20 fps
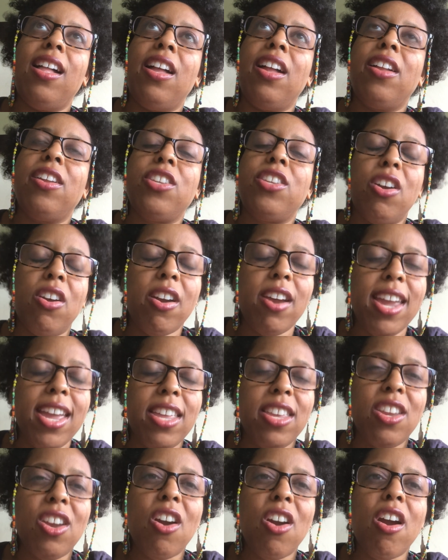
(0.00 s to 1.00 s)

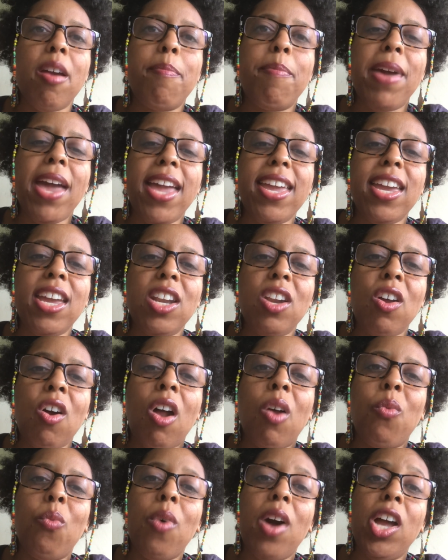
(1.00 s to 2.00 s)
your opinion
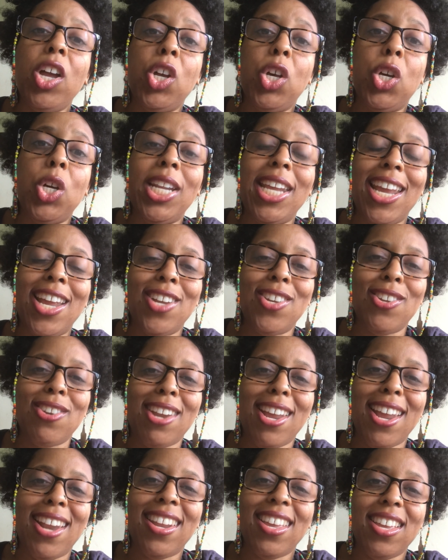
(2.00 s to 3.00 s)
on what good
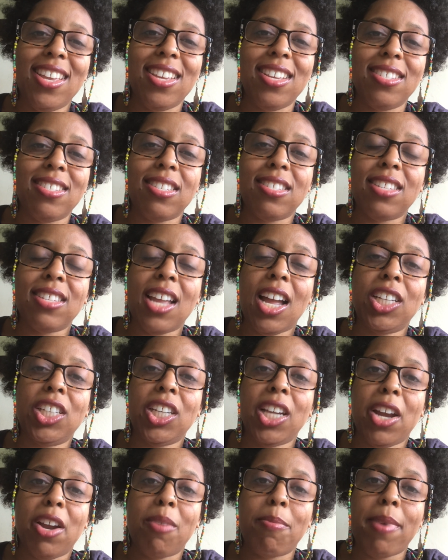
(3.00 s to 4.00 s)
internet is not
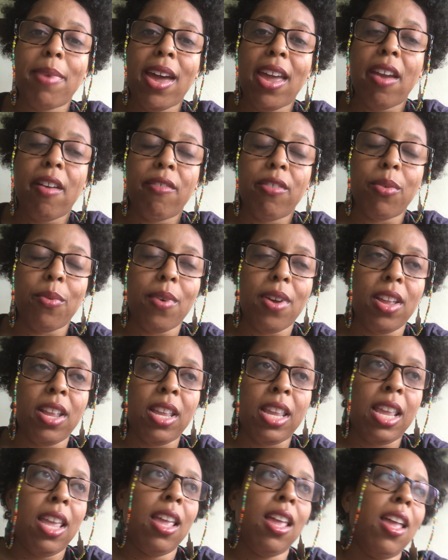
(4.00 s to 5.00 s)
shared by everyone,
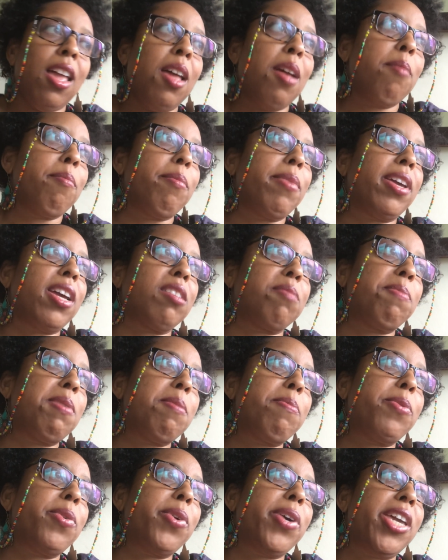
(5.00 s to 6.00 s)
because
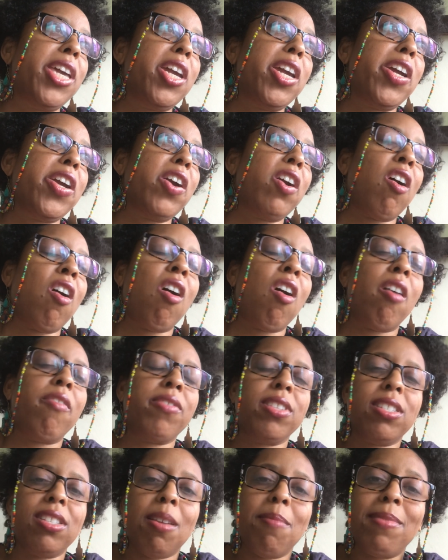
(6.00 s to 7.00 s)
people here are
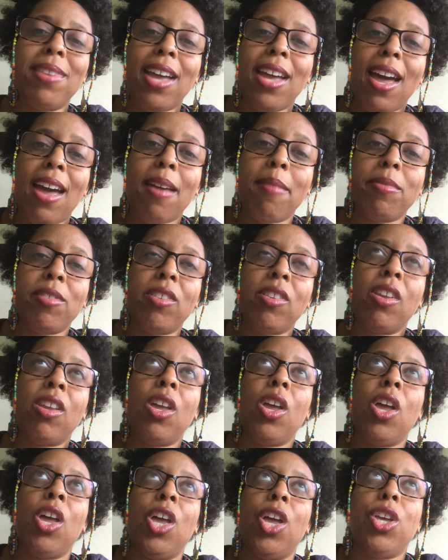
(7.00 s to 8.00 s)
sometimes
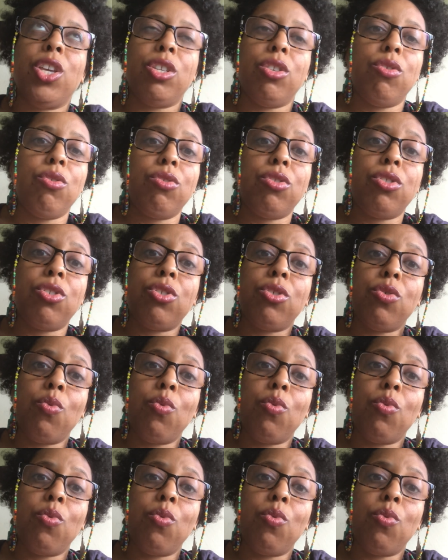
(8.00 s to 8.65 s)
used to